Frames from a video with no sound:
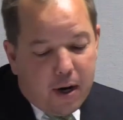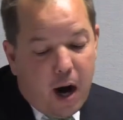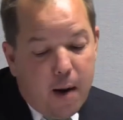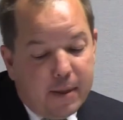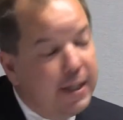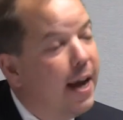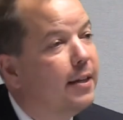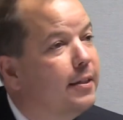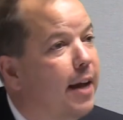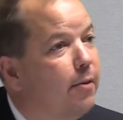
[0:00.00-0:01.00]
garbage
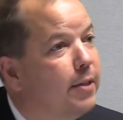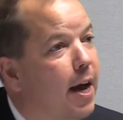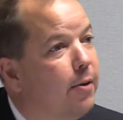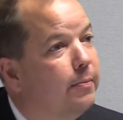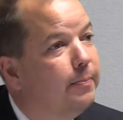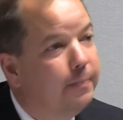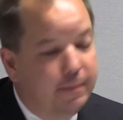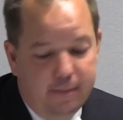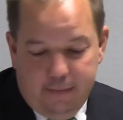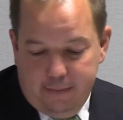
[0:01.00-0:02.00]
cans downtown.
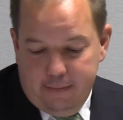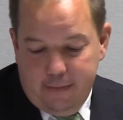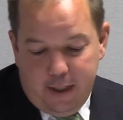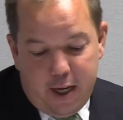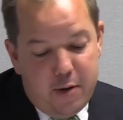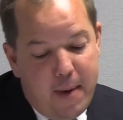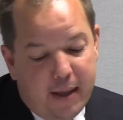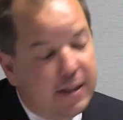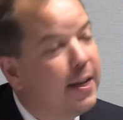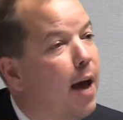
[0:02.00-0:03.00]
Can you make
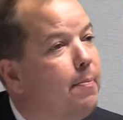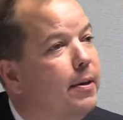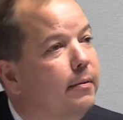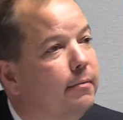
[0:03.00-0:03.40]
this happen?